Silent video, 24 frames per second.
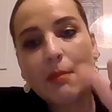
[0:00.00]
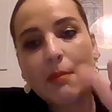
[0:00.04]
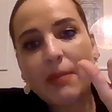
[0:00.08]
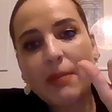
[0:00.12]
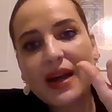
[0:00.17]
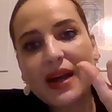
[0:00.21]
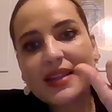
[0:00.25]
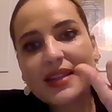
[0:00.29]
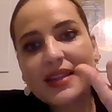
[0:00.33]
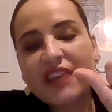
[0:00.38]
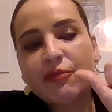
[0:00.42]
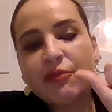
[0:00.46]
But
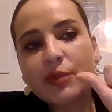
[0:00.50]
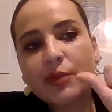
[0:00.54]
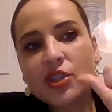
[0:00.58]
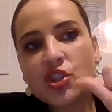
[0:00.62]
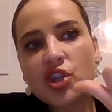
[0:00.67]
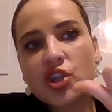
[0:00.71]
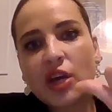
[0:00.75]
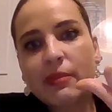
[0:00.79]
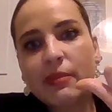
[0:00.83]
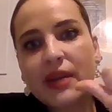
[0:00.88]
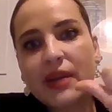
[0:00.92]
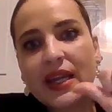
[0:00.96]
there've been so
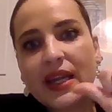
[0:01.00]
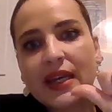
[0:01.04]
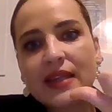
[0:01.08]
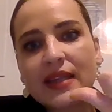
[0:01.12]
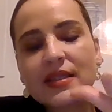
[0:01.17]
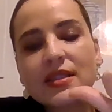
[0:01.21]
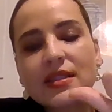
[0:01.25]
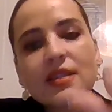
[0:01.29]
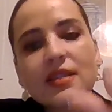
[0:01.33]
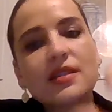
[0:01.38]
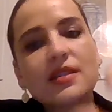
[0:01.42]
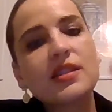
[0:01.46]
many
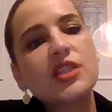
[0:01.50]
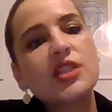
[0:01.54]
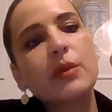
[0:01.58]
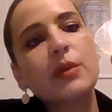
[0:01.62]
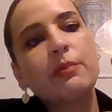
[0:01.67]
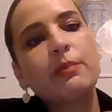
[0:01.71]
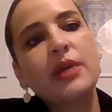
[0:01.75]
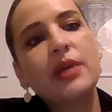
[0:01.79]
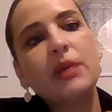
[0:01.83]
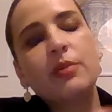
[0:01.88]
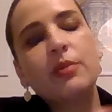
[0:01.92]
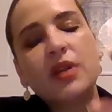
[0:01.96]
instances where
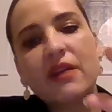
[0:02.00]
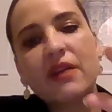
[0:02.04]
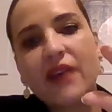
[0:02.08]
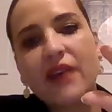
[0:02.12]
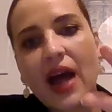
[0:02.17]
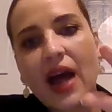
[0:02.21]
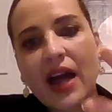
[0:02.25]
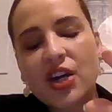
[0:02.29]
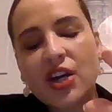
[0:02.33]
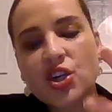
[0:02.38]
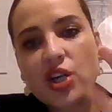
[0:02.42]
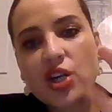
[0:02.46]
people have
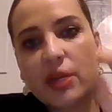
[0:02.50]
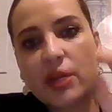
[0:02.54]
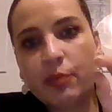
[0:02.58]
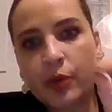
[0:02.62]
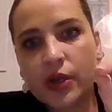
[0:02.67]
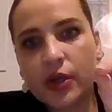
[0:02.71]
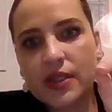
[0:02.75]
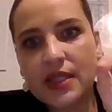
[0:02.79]
actually put